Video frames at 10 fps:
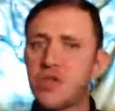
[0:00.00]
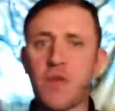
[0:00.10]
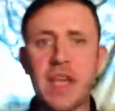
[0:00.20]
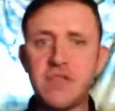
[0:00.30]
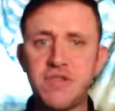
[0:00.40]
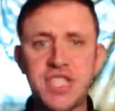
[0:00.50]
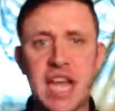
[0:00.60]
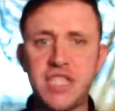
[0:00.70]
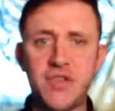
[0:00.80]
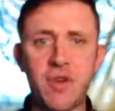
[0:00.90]
So things are
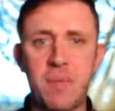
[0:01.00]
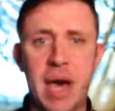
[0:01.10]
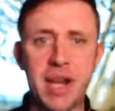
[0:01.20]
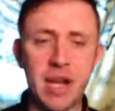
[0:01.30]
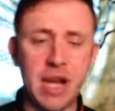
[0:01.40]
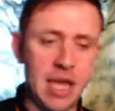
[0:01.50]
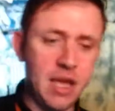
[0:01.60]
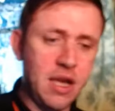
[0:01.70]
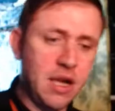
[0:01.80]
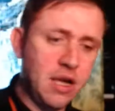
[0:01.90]
changing
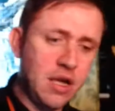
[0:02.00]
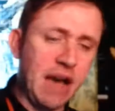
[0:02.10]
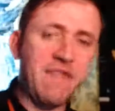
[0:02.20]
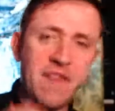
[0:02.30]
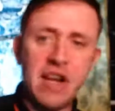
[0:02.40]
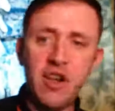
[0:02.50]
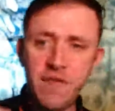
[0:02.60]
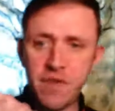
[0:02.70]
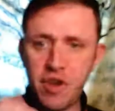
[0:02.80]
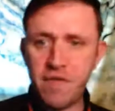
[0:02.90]
dramatically. I
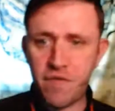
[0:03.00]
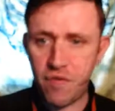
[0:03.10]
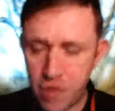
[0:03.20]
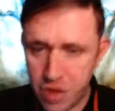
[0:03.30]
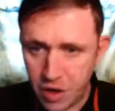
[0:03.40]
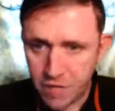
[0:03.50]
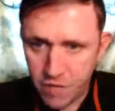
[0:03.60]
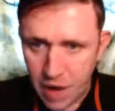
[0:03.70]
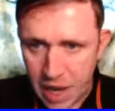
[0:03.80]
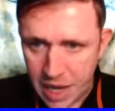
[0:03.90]
feel
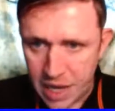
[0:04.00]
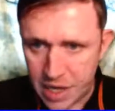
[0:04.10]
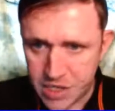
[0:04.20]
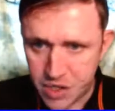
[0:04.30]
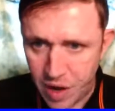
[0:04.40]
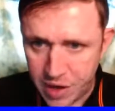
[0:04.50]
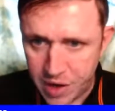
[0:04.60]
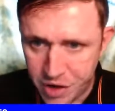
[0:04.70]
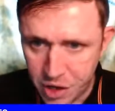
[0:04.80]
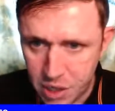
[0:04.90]
you've
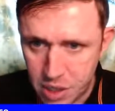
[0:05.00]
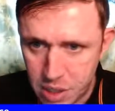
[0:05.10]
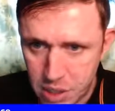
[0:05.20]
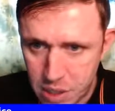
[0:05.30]
surrendered to it.